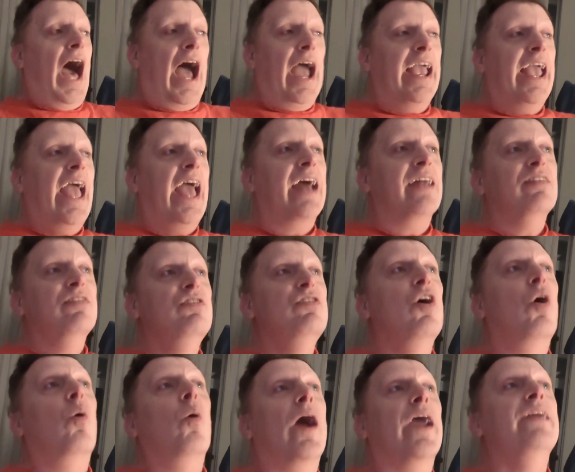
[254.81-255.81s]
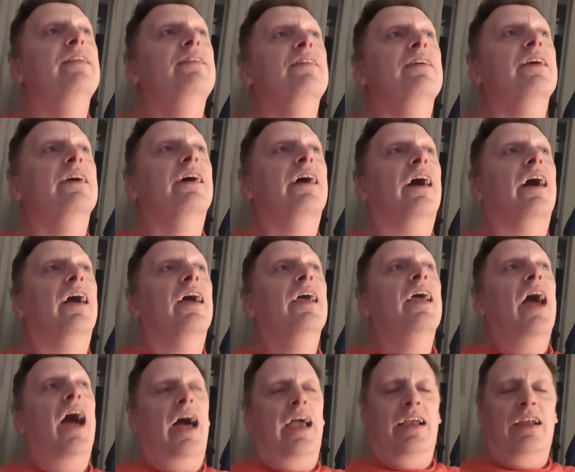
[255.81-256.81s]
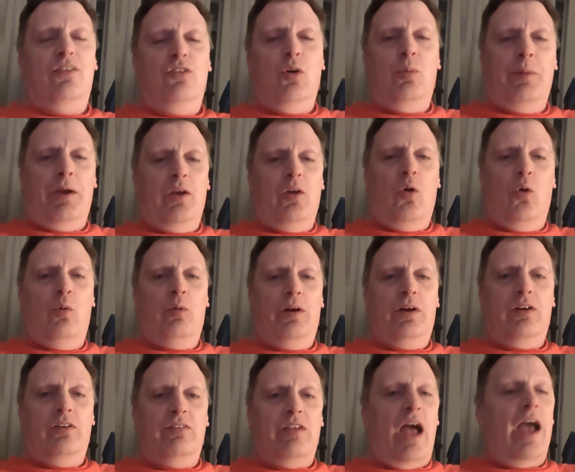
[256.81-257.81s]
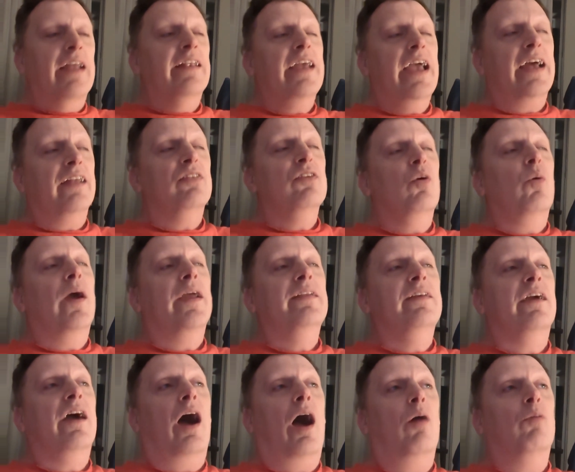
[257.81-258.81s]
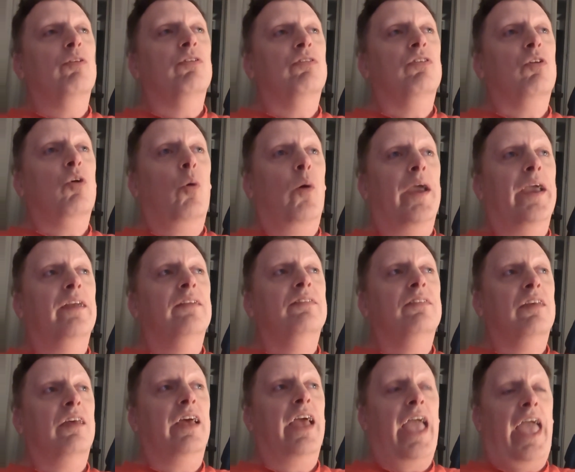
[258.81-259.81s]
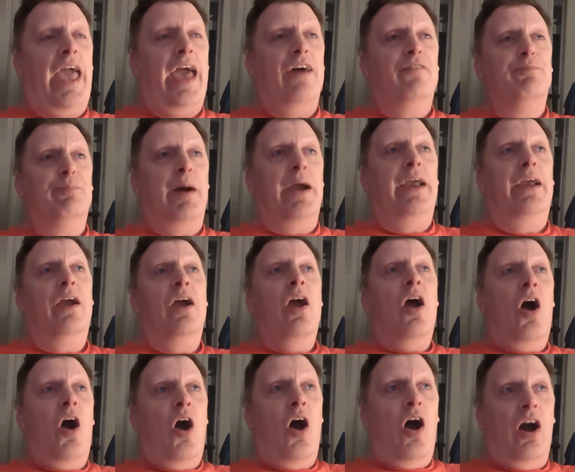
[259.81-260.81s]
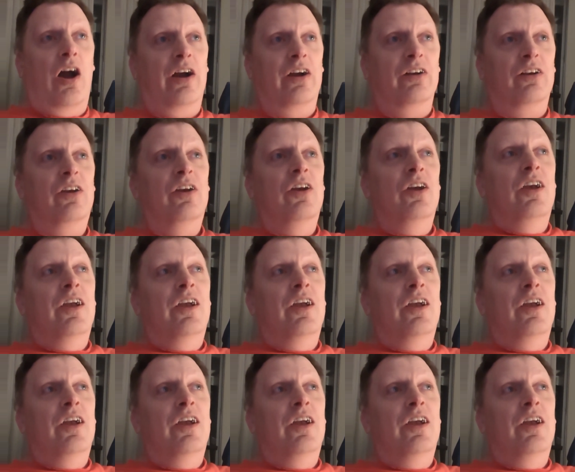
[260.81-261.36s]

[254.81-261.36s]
I had no idea. Like I told my coworkers, I had no idea I was going to have my heart